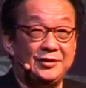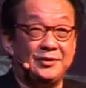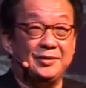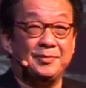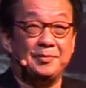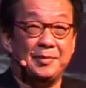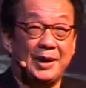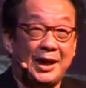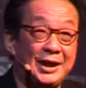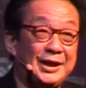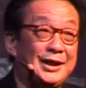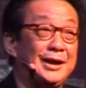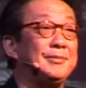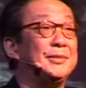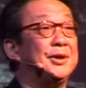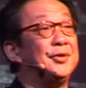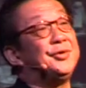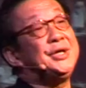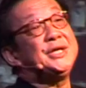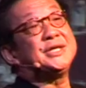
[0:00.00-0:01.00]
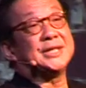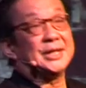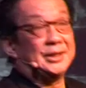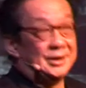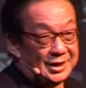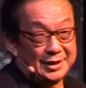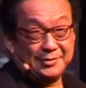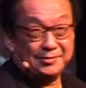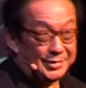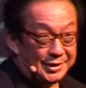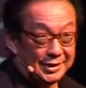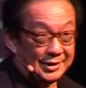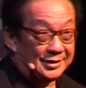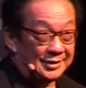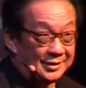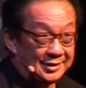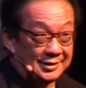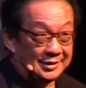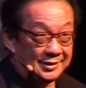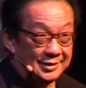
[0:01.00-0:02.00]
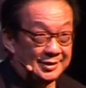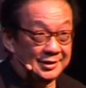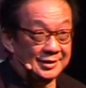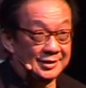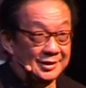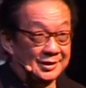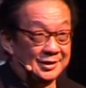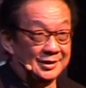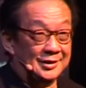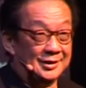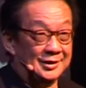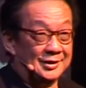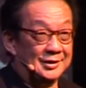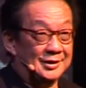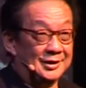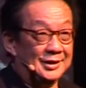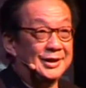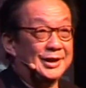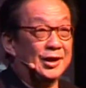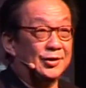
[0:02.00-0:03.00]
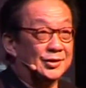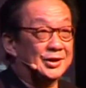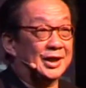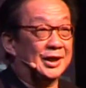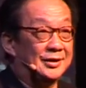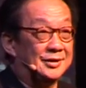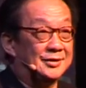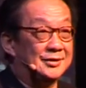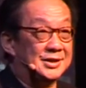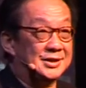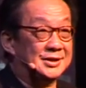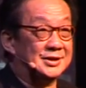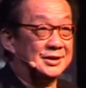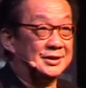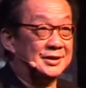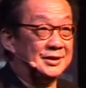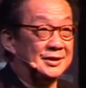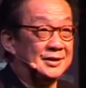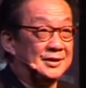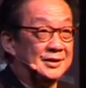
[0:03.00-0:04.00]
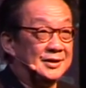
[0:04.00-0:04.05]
and buy them and resell them in, in, in, the, in their own countries.